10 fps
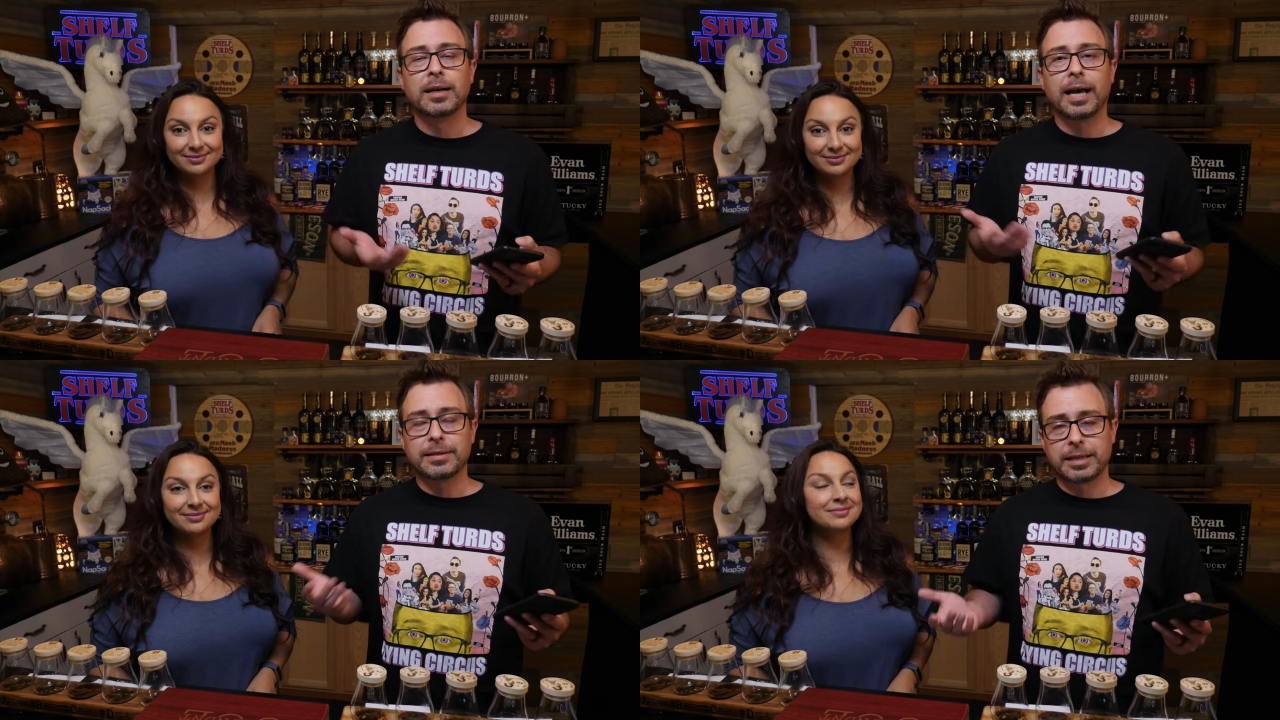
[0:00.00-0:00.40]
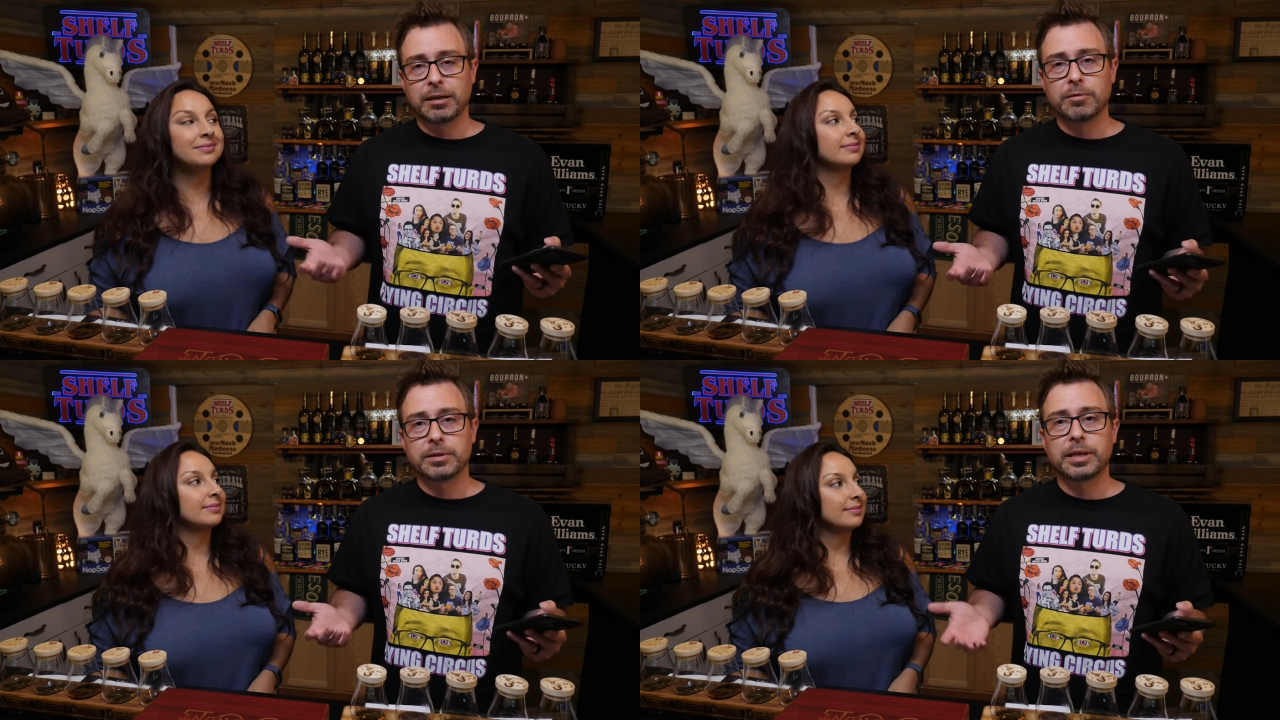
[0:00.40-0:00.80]
Speaker 1: As
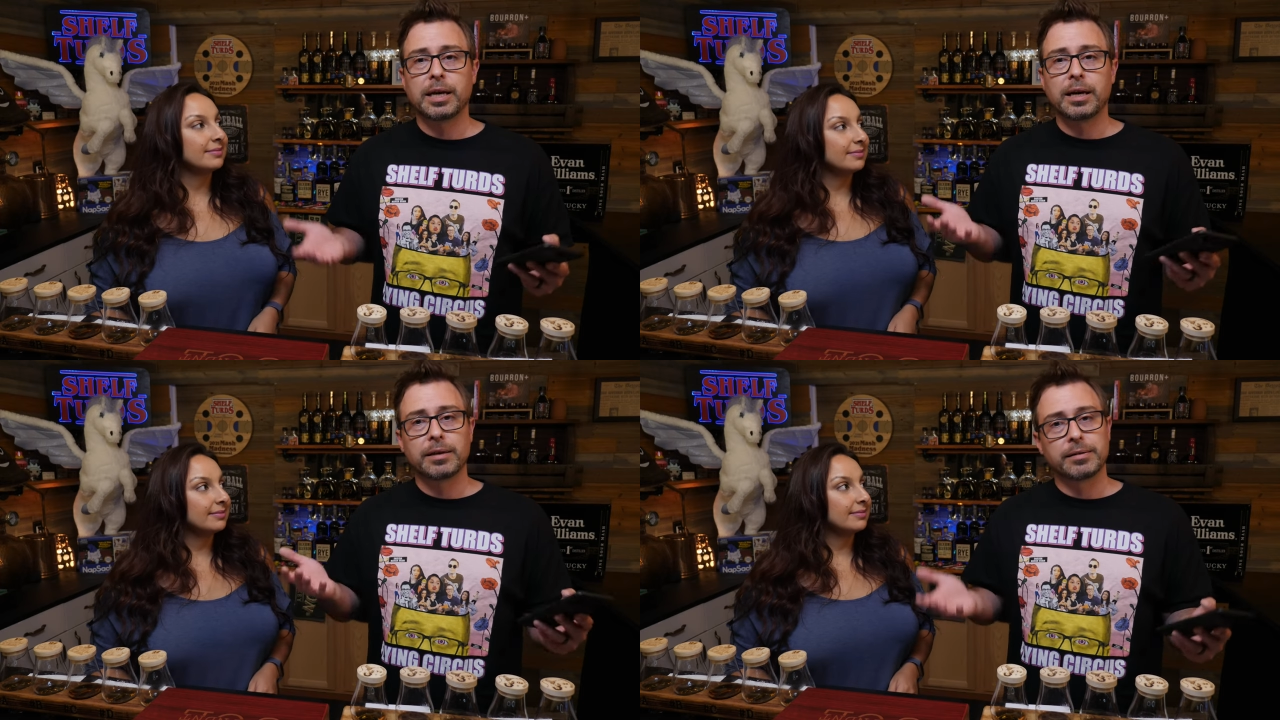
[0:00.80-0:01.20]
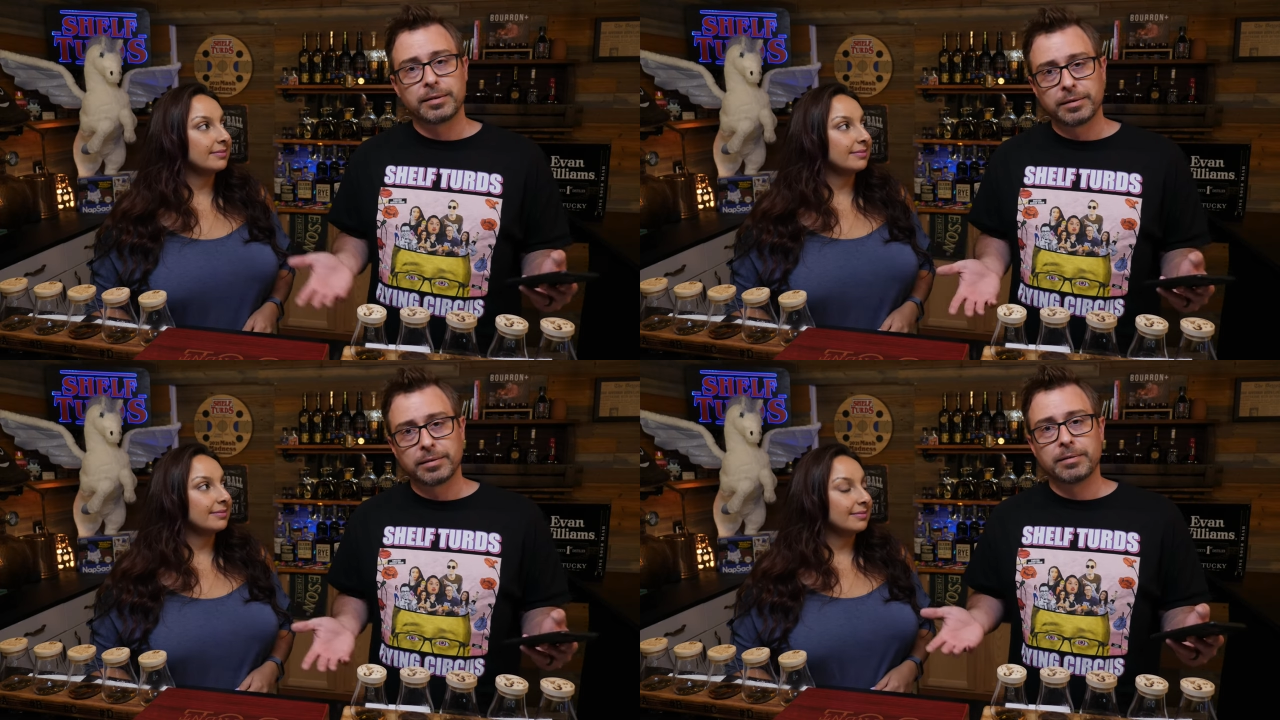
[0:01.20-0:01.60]
Kira would say,
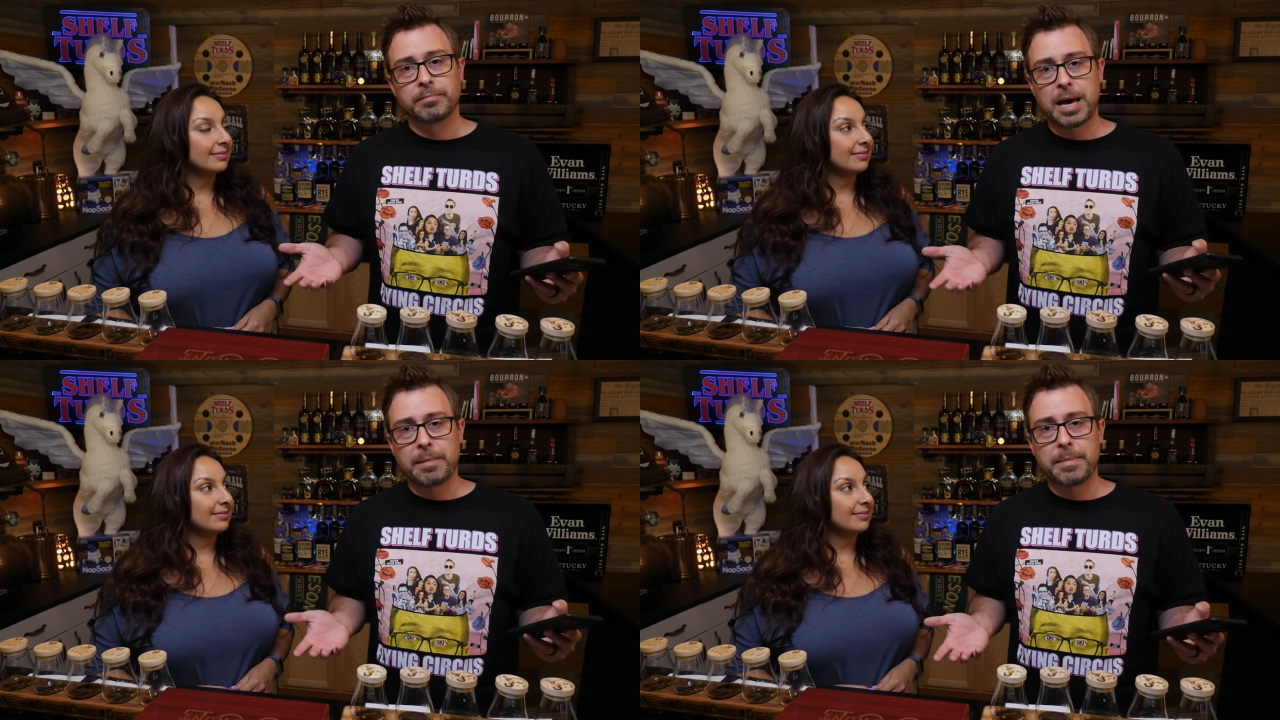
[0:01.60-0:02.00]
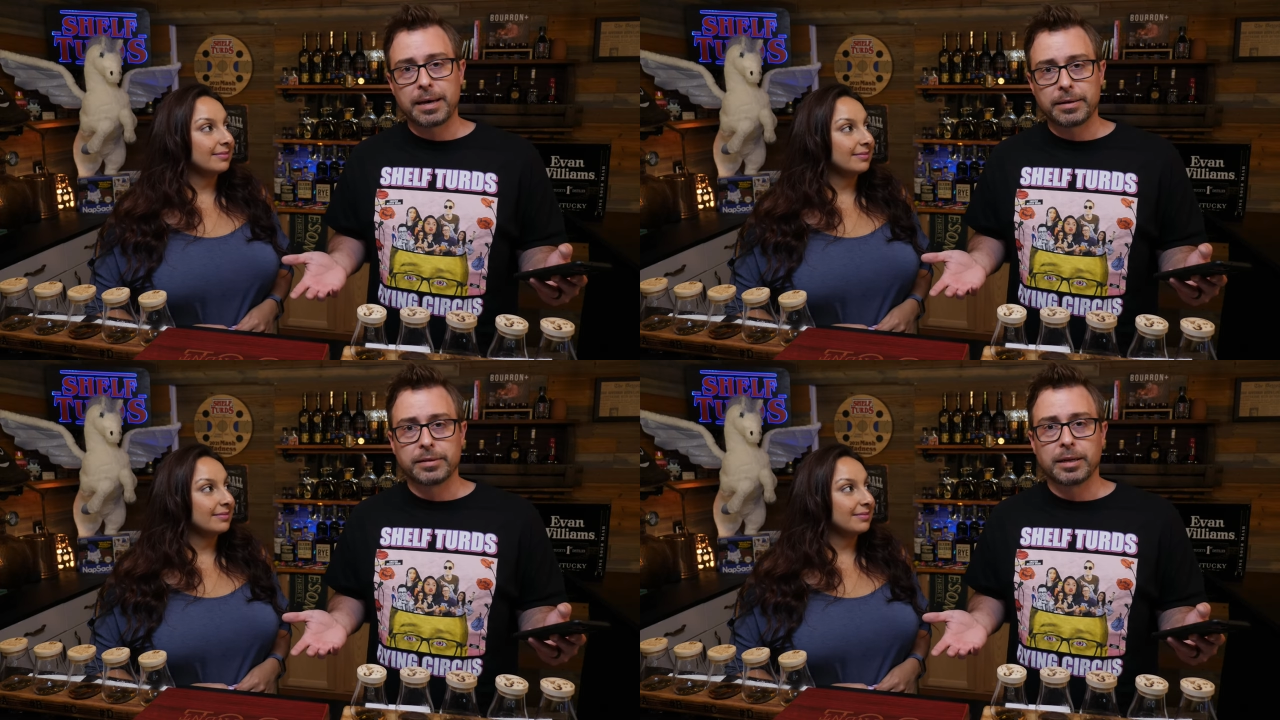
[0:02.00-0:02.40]
Matt
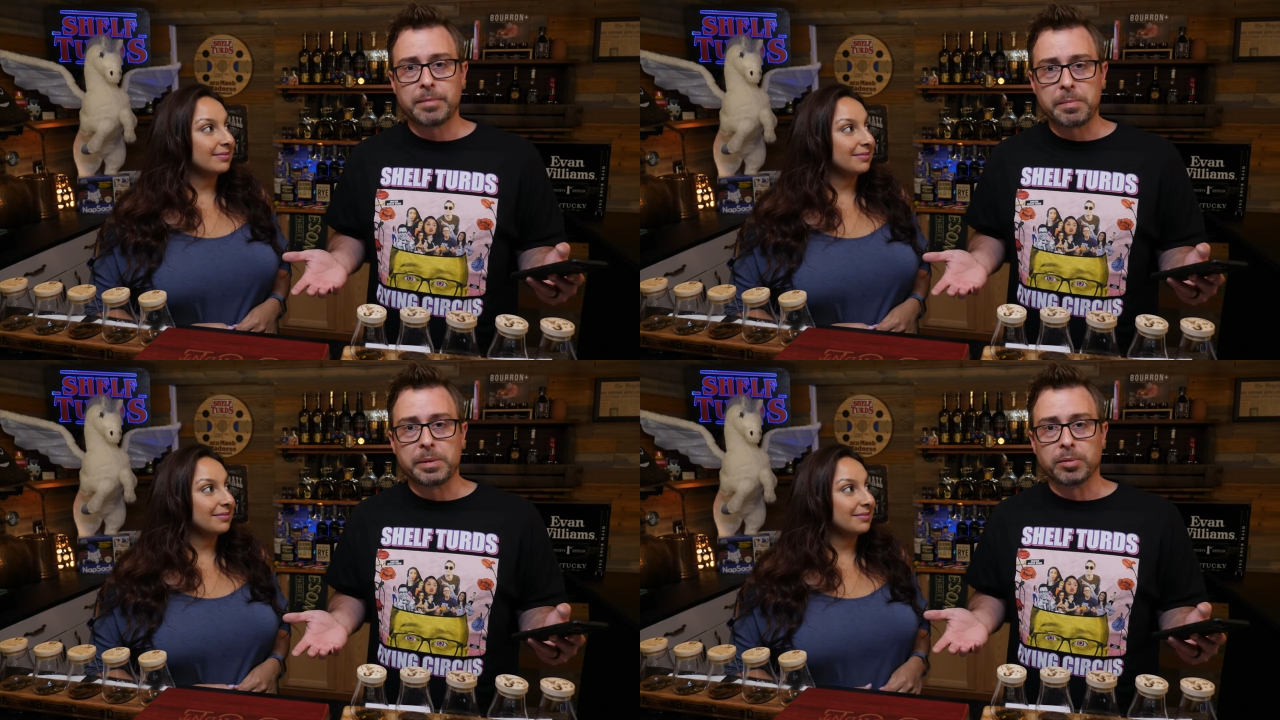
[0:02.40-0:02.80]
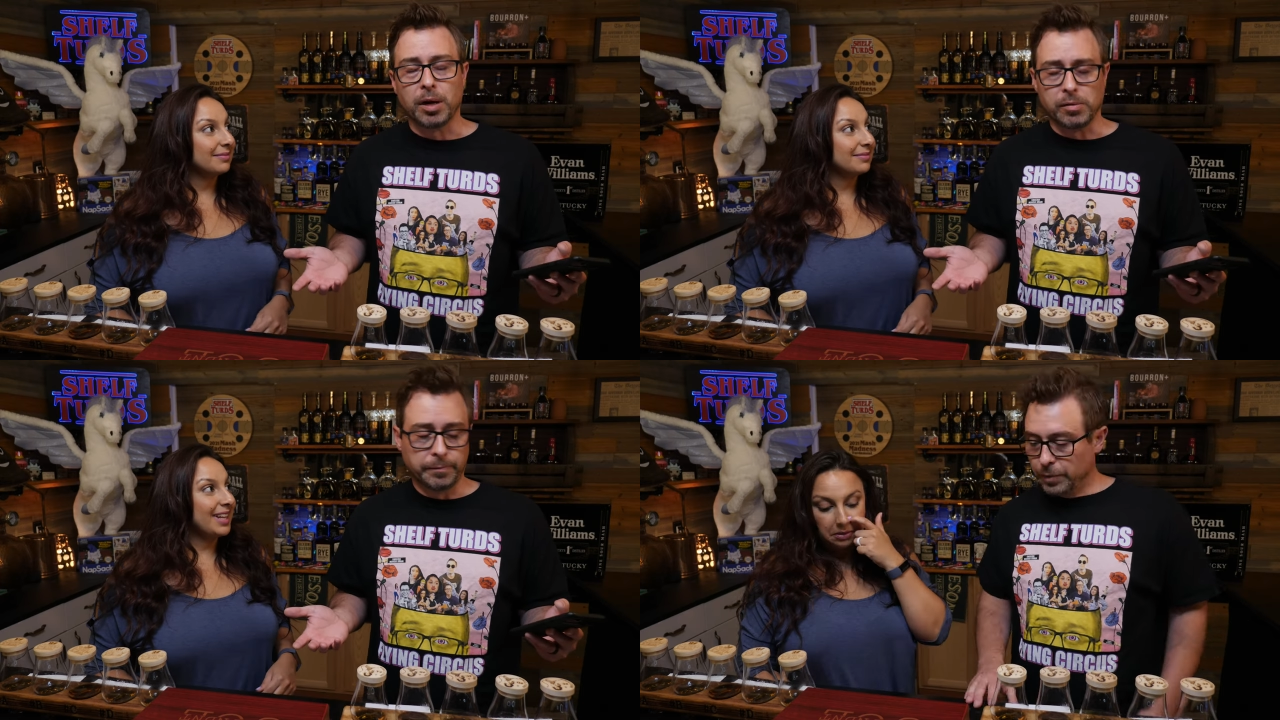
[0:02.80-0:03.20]
Madness, come at me,
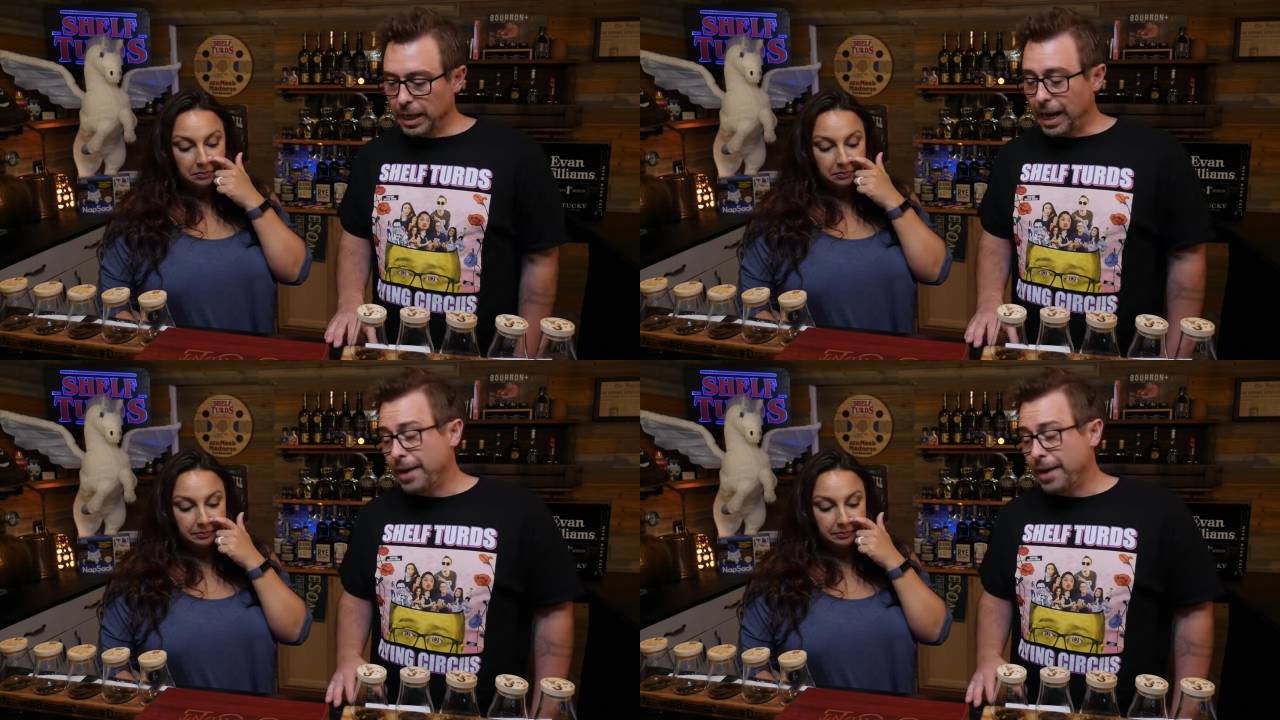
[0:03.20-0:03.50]
bro. We got, I